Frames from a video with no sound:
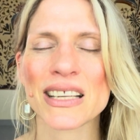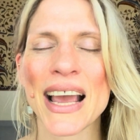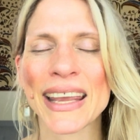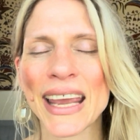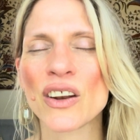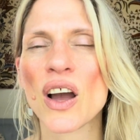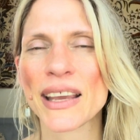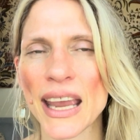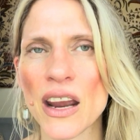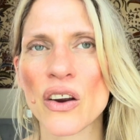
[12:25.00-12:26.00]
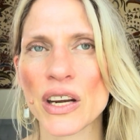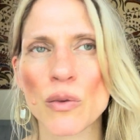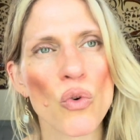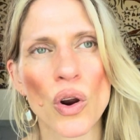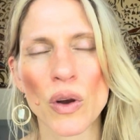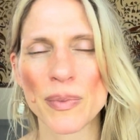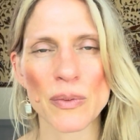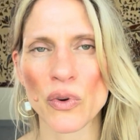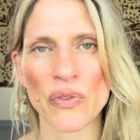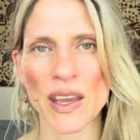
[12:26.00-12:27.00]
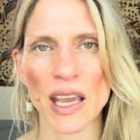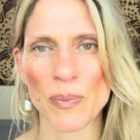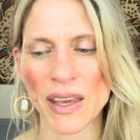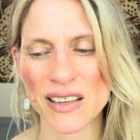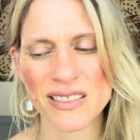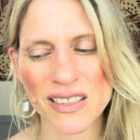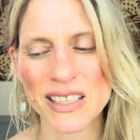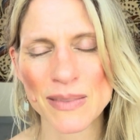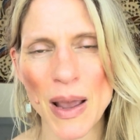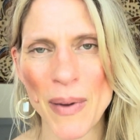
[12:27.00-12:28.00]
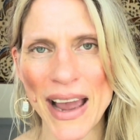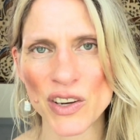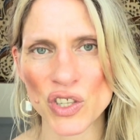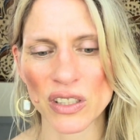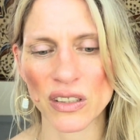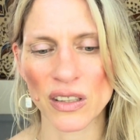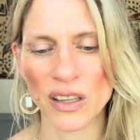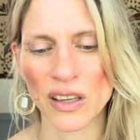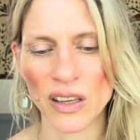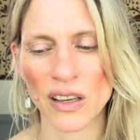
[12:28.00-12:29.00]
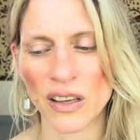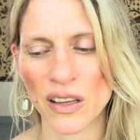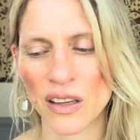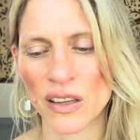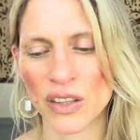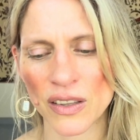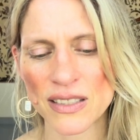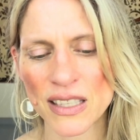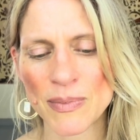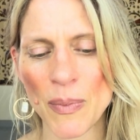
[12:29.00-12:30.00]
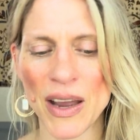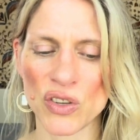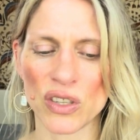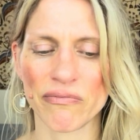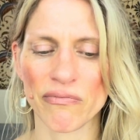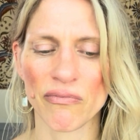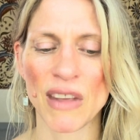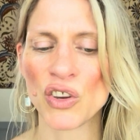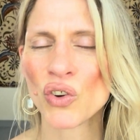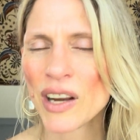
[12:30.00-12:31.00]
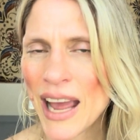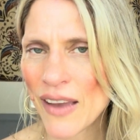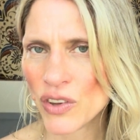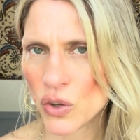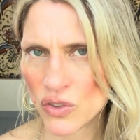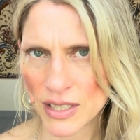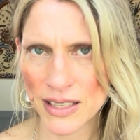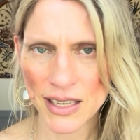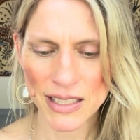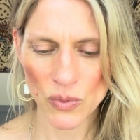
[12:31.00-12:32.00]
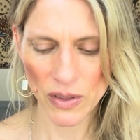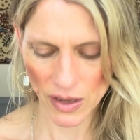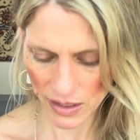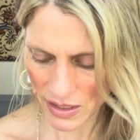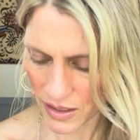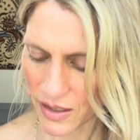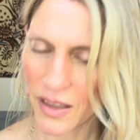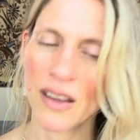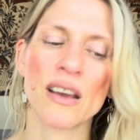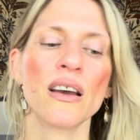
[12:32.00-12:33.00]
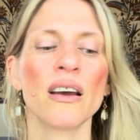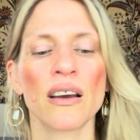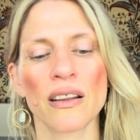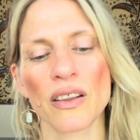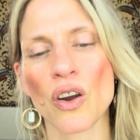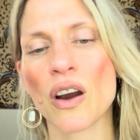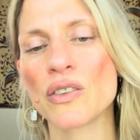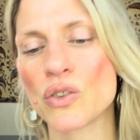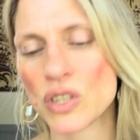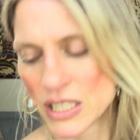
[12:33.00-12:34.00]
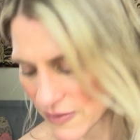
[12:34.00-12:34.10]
cannot care anymore what people think, because this is my passion. This is my passion. And you're going to have huge success with it. The cards are just,